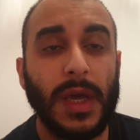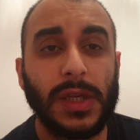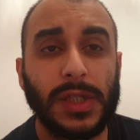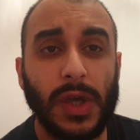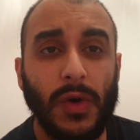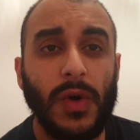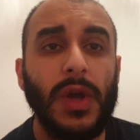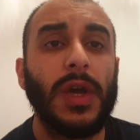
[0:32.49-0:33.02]

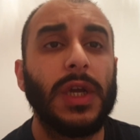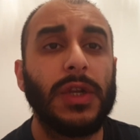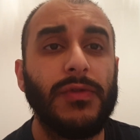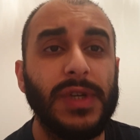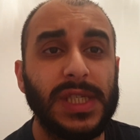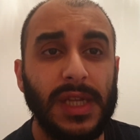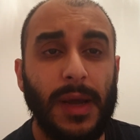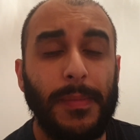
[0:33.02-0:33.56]
So the
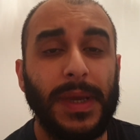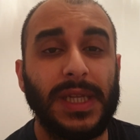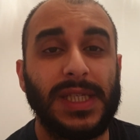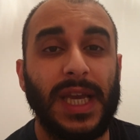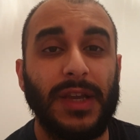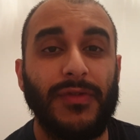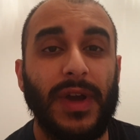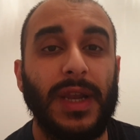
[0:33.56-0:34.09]
reason I picked
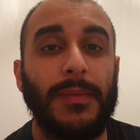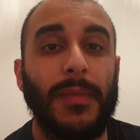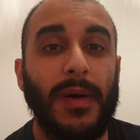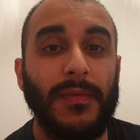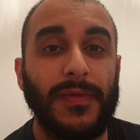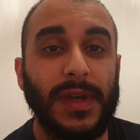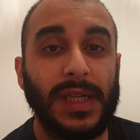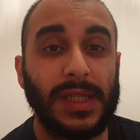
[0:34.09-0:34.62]
10 grand a
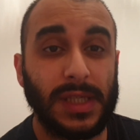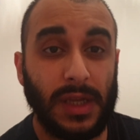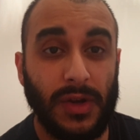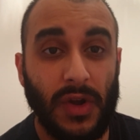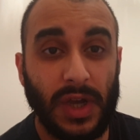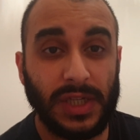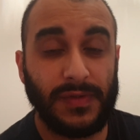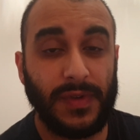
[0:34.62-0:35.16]
month, it's a
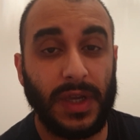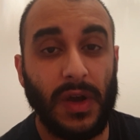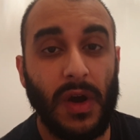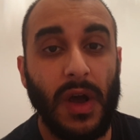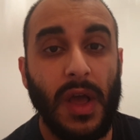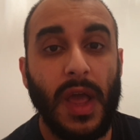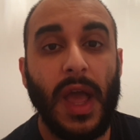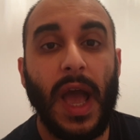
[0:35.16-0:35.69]
nice
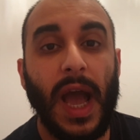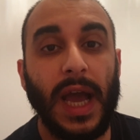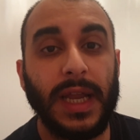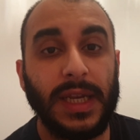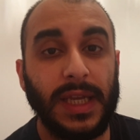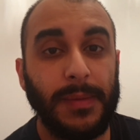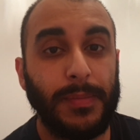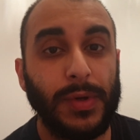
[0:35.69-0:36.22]
figure
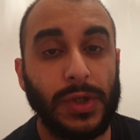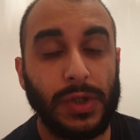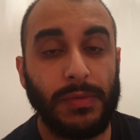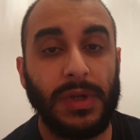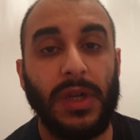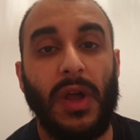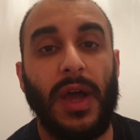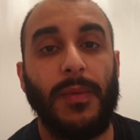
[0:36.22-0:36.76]
and it puts you
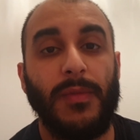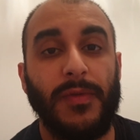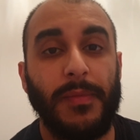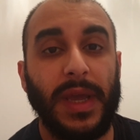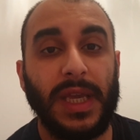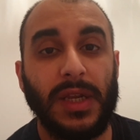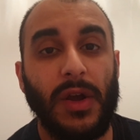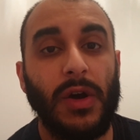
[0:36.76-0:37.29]
in line with
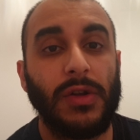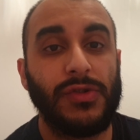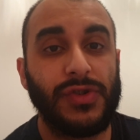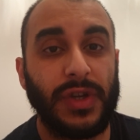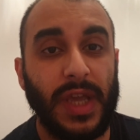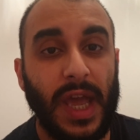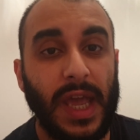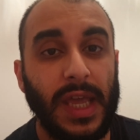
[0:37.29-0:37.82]
making
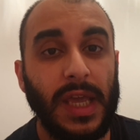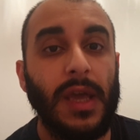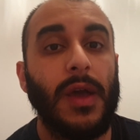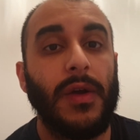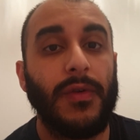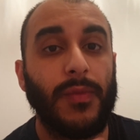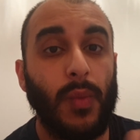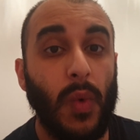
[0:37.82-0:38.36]
100k
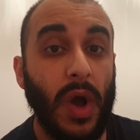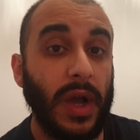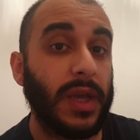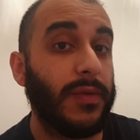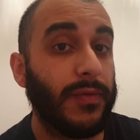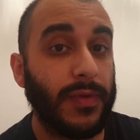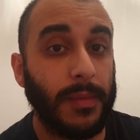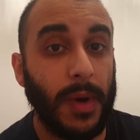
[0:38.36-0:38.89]

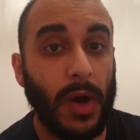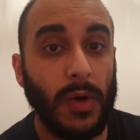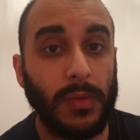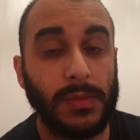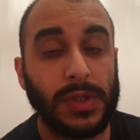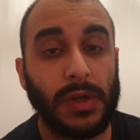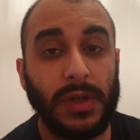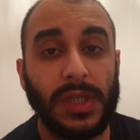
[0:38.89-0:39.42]
working from
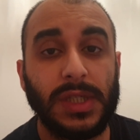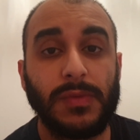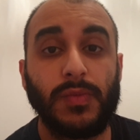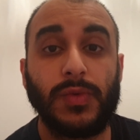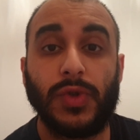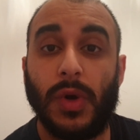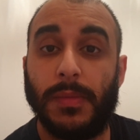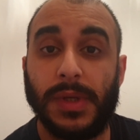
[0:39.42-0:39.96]
home. So this
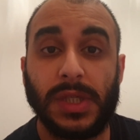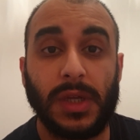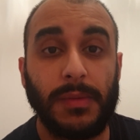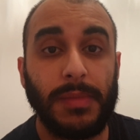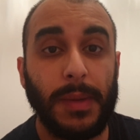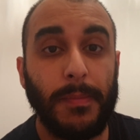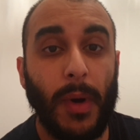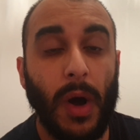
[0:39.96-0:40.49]
job is going to
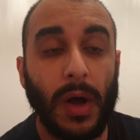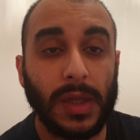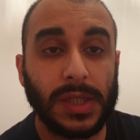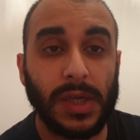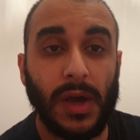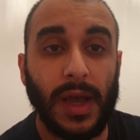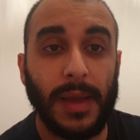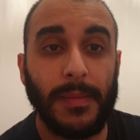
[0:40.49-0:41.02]
be
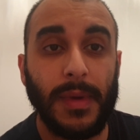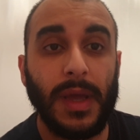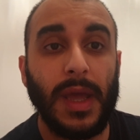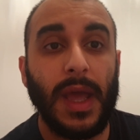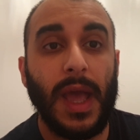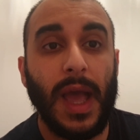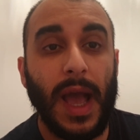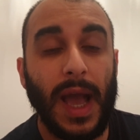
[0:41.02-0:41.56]
part-time
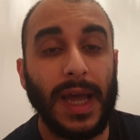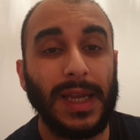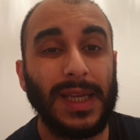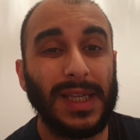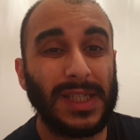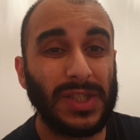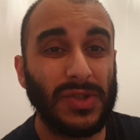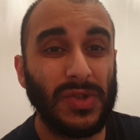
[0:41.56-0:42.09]
and
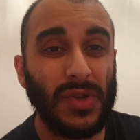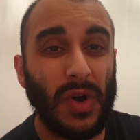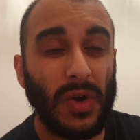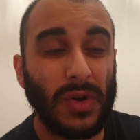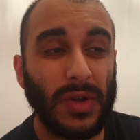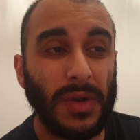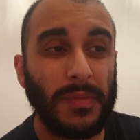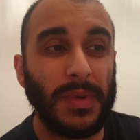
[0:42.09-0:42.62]
it's not
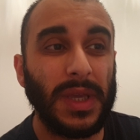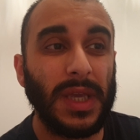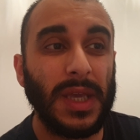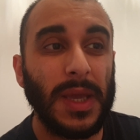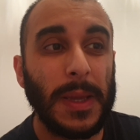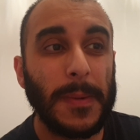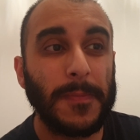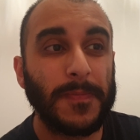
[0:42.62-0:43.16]
going to
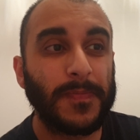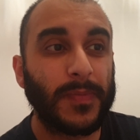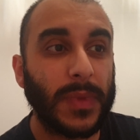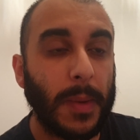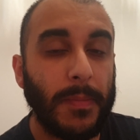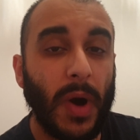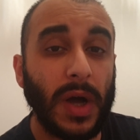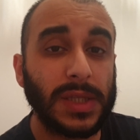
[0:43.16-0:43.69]
be
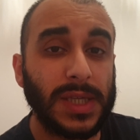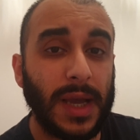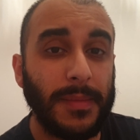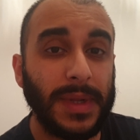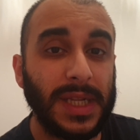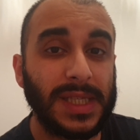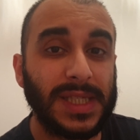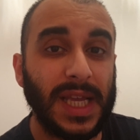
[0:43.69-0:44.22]
part-time
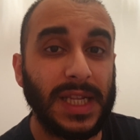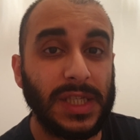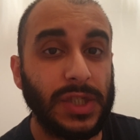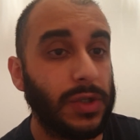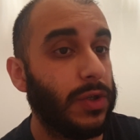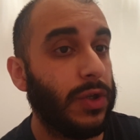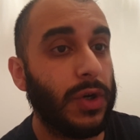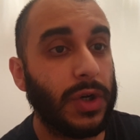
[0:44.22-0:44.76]
in the
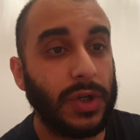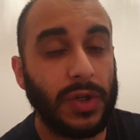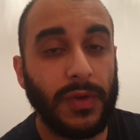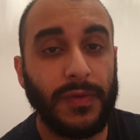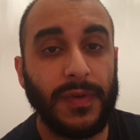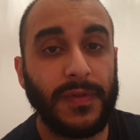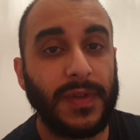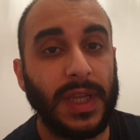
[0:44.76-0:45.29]
sense you're going to do
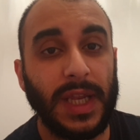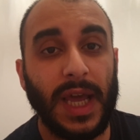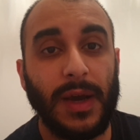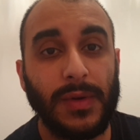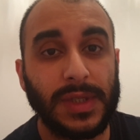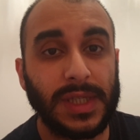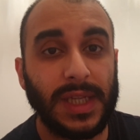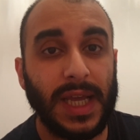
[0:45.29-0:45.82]
15
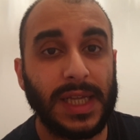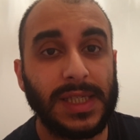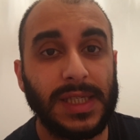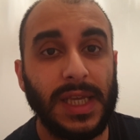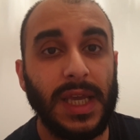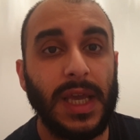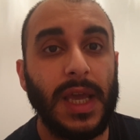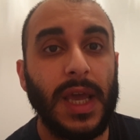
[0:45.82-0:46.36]
hours and that's
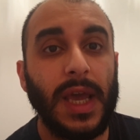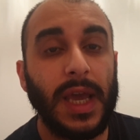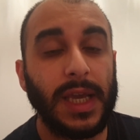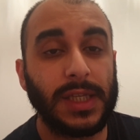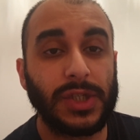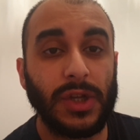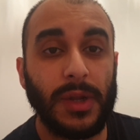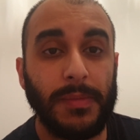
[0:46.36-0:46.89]
it.
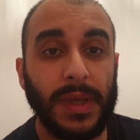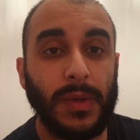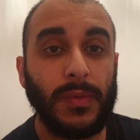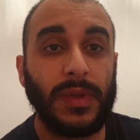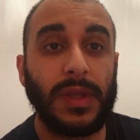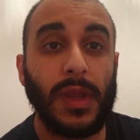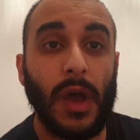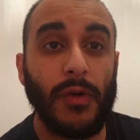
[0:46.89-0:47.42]
It's going to be
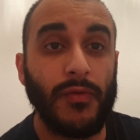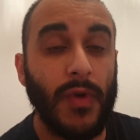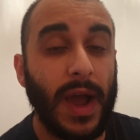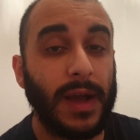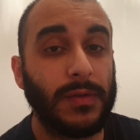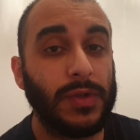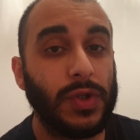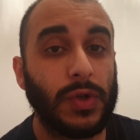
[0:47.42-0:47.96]

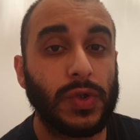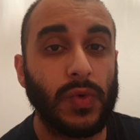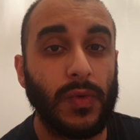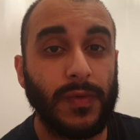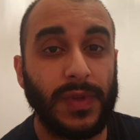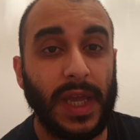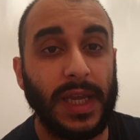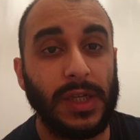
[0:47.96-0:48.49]
around your
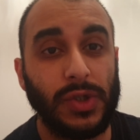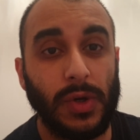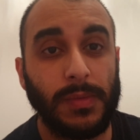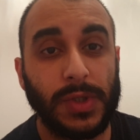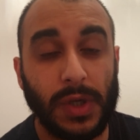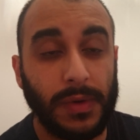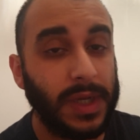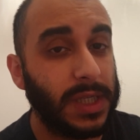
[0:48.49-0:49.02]
sort of day job.
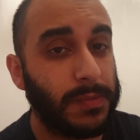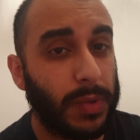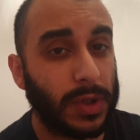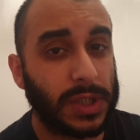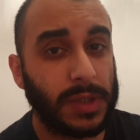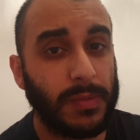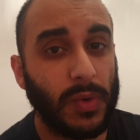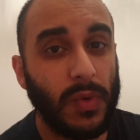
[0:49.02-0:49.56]
So it is
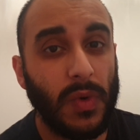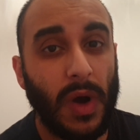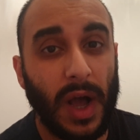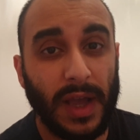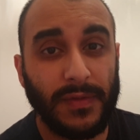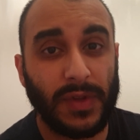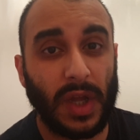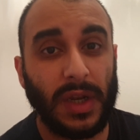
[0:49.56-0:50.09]
possible.
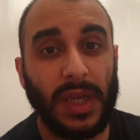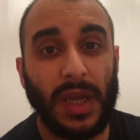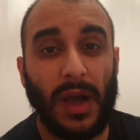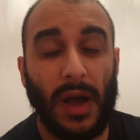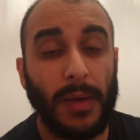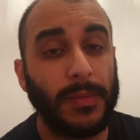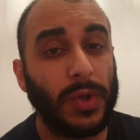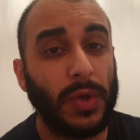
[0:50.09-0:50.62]
I've done it.
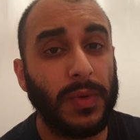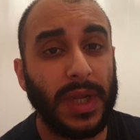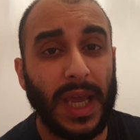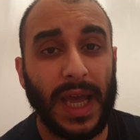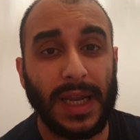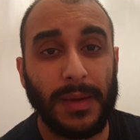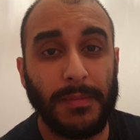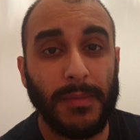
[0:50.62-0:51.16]
I'm doing it
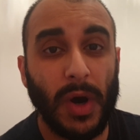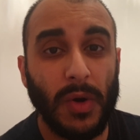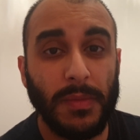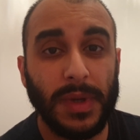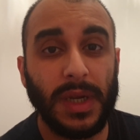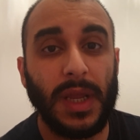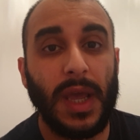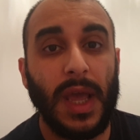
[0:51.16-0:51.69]
at the
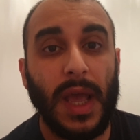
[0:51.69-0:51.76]
moment.